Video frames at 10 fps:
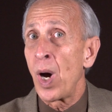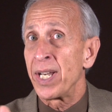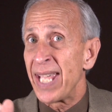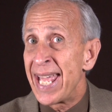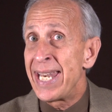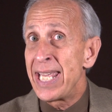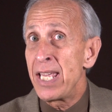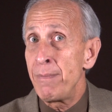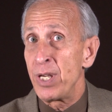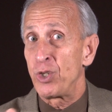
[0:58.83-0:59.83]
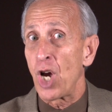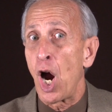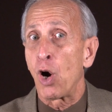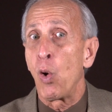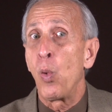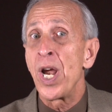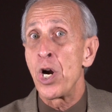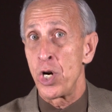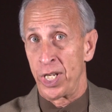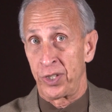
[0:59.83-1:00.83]
what? An image, our
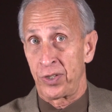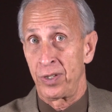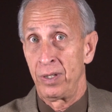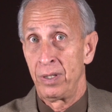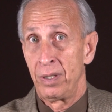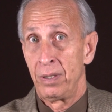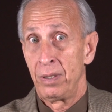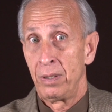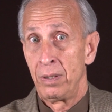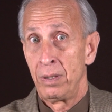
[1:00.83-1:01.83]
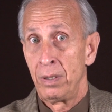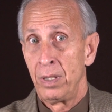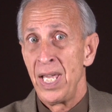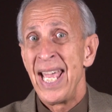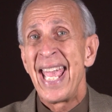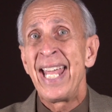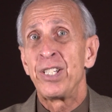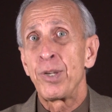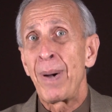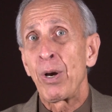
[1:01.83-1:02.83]
awareness. And
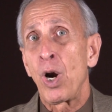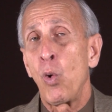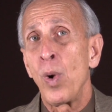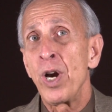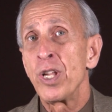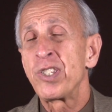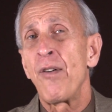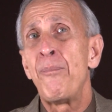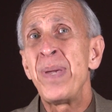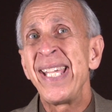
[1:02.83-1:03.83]
it's about our awareness of